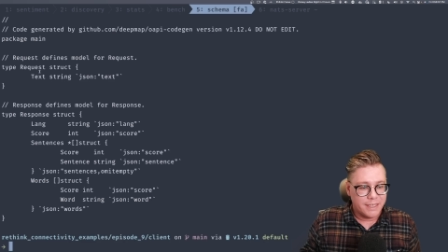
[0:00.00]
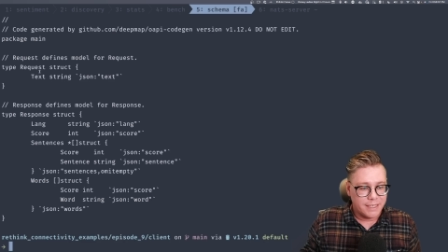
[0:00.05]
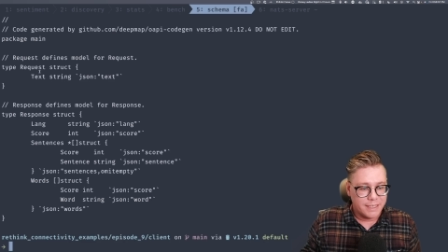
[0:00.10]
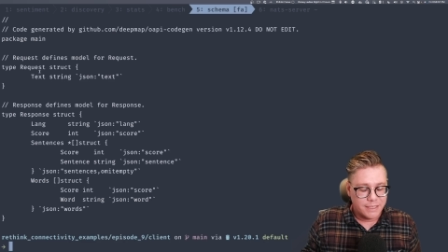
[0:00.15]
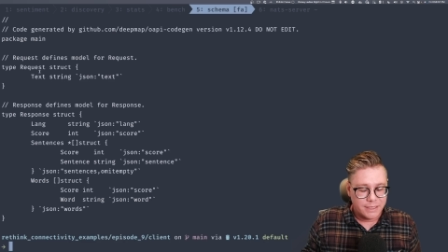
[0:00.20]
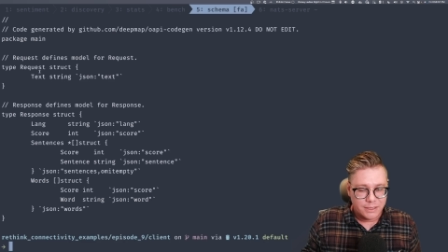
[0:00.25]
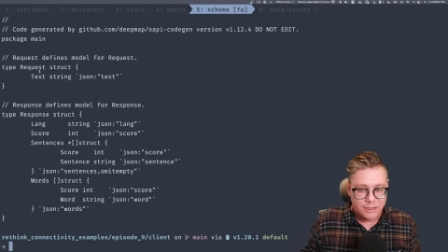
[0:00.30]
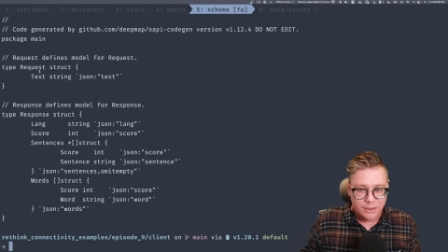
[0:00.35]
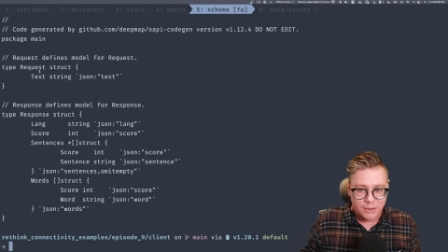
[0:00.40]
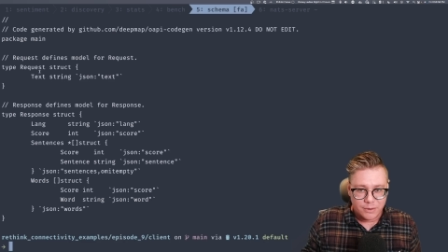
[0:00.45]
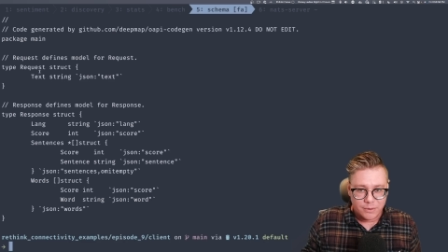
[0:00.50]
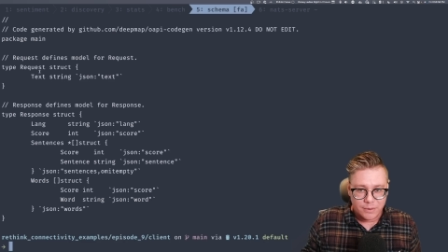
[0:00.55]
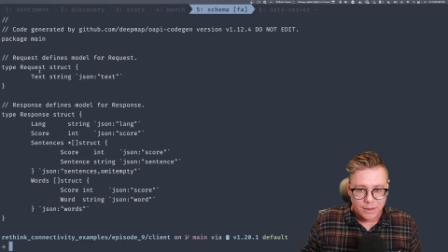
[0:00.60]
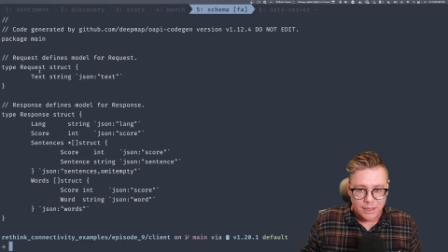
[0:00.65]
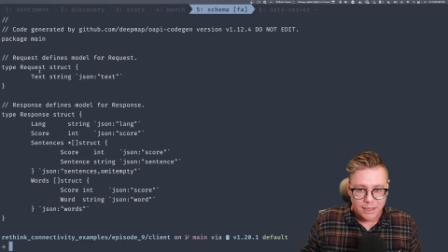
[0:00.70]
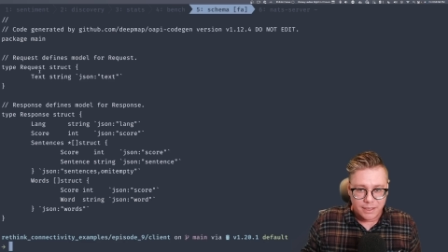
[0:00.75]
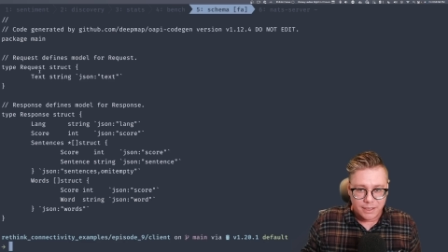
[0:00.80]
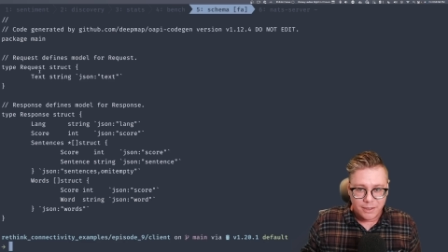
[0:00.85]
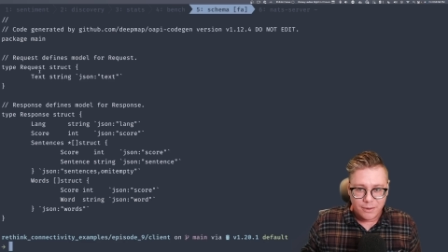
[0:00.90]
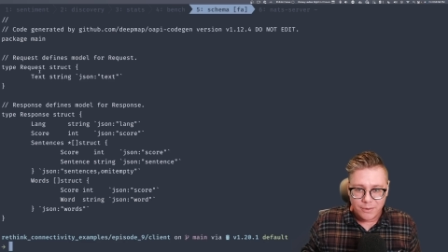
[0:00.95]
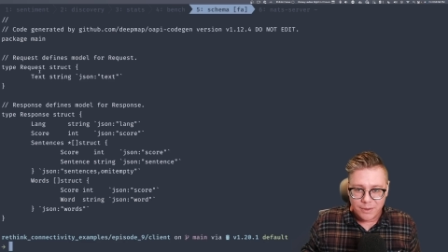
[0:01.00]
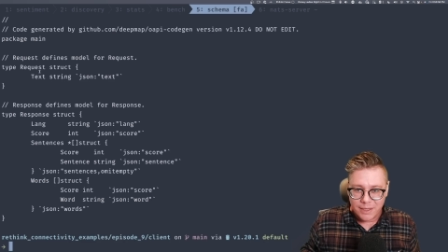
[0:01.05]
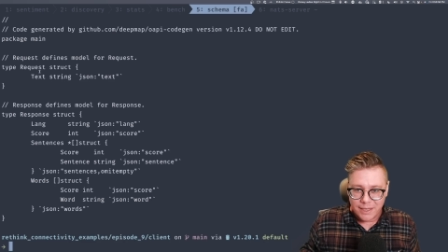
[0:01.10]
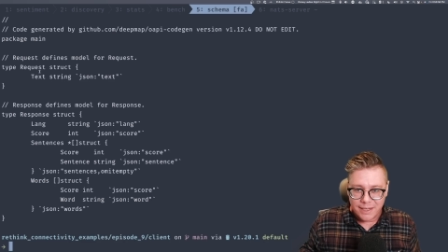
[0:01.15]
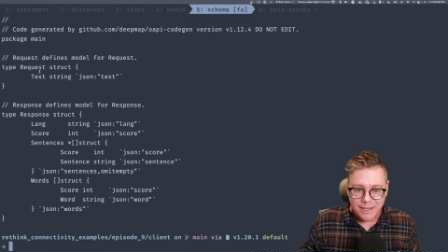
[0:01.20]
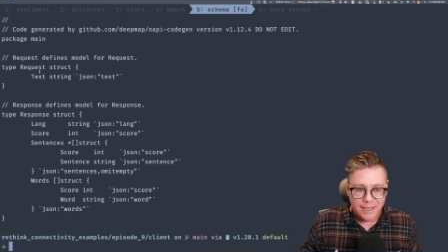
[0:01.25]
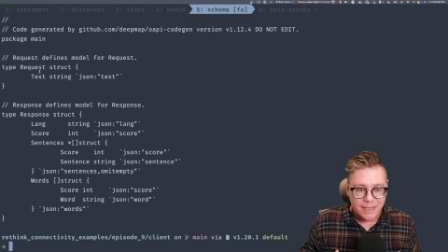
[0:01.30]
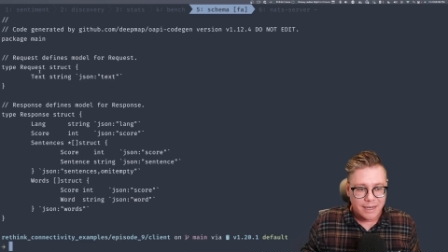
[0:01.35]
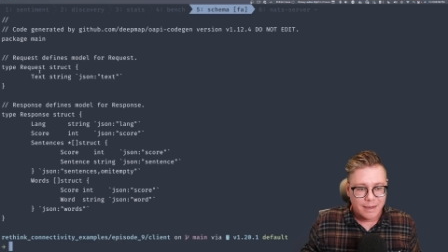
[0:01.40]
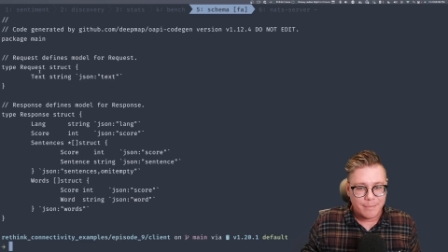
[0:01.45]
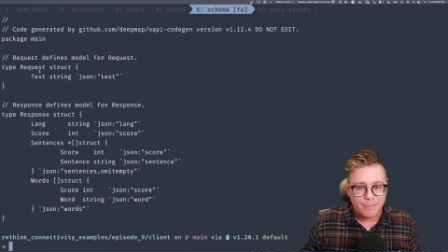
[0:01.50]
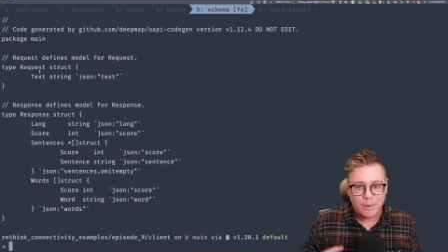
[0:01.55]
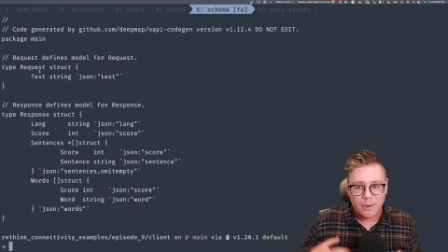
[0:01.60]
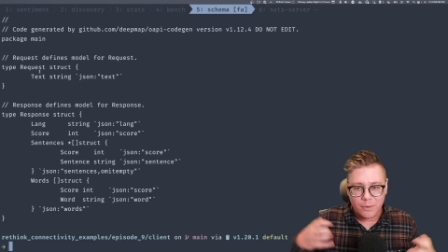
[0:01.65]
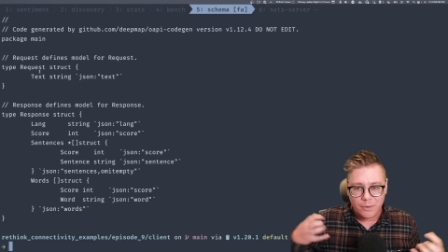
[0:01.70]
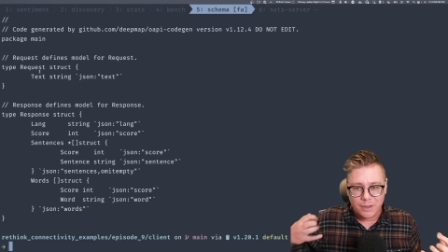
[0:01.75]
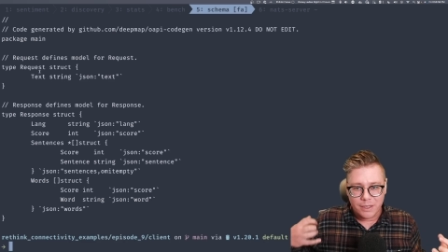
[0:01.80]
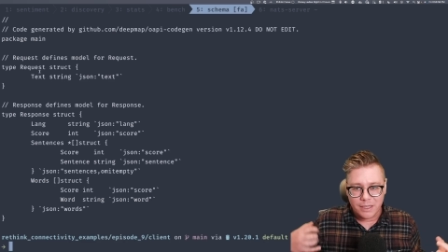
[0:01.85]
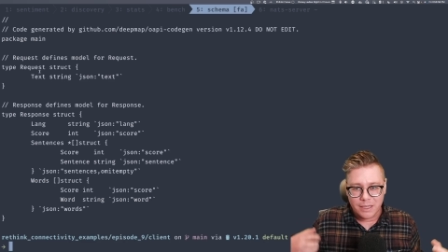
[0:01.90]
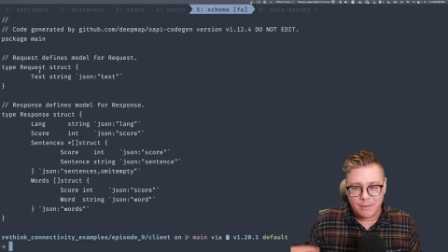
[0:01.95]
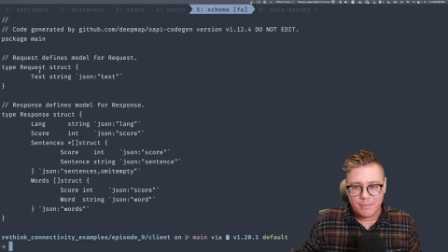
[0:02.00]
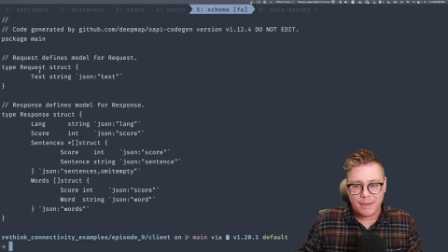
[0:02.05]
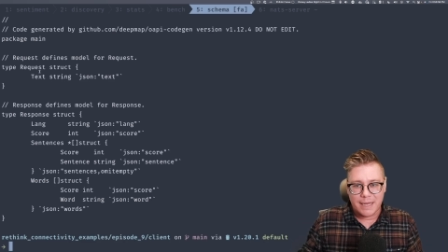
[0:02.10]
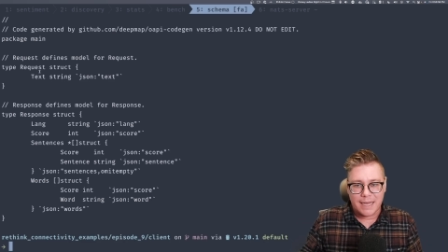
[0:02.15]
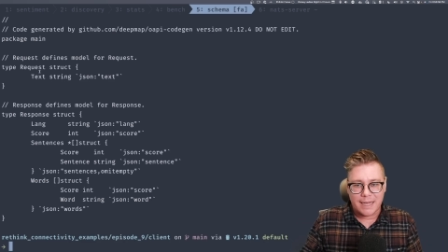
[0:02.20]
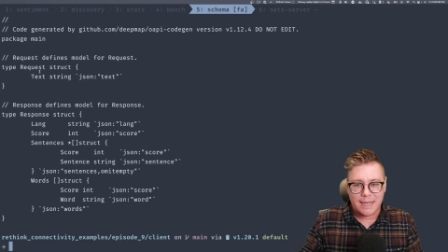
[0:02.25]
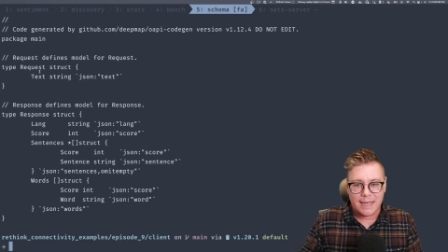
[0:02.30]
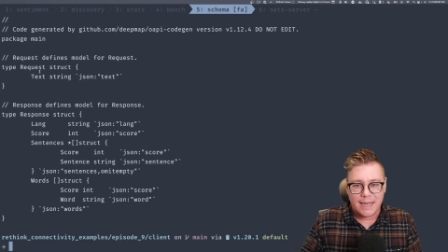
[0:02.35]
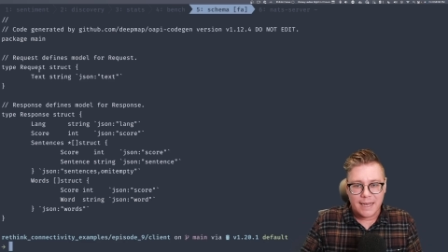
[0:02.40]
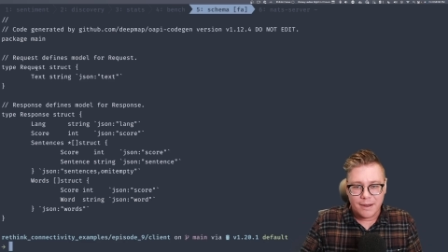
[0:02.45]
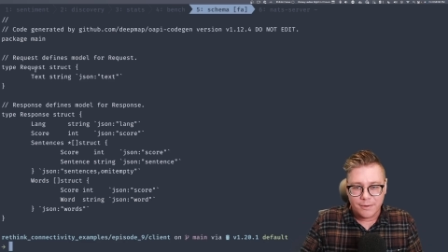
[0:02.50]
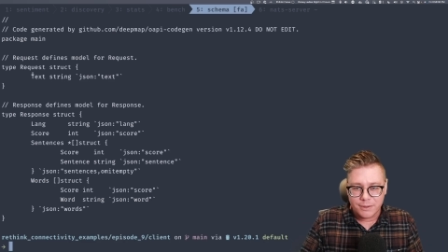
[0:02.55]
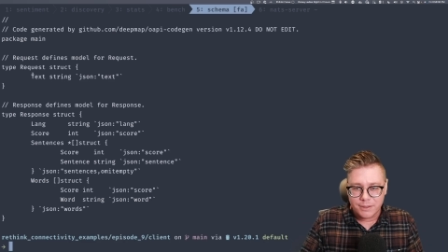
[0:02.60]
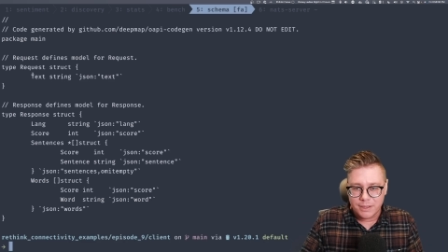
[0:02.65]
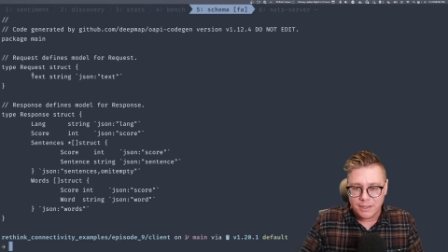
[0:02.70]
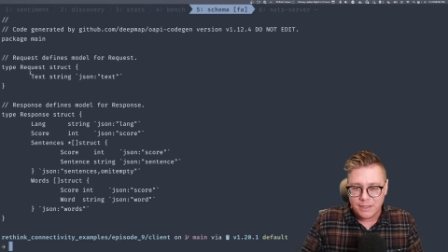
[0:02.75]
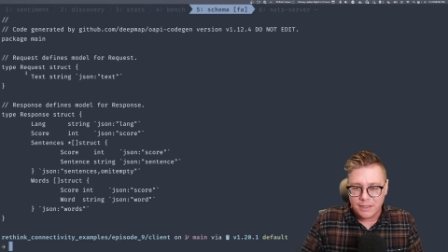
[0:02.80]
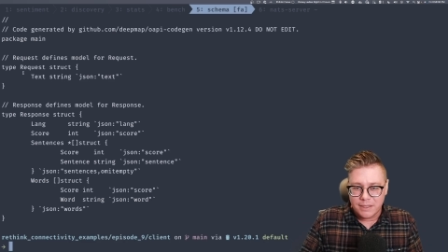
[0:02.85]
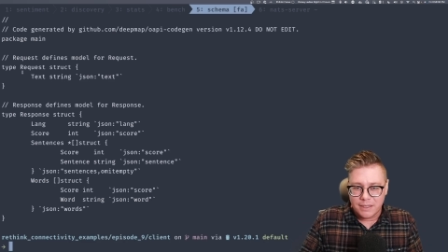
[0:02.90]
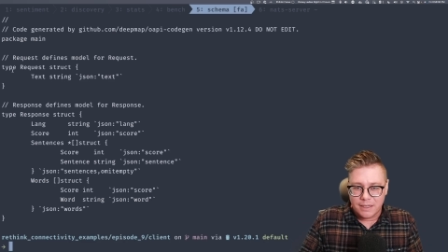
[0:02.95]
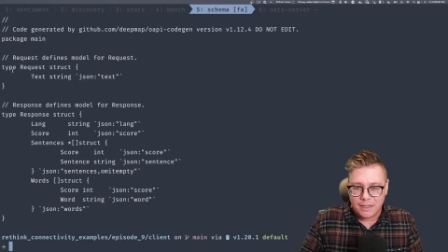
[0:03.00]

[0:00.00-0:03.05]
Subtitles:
into QLang, and I'm pulling them back out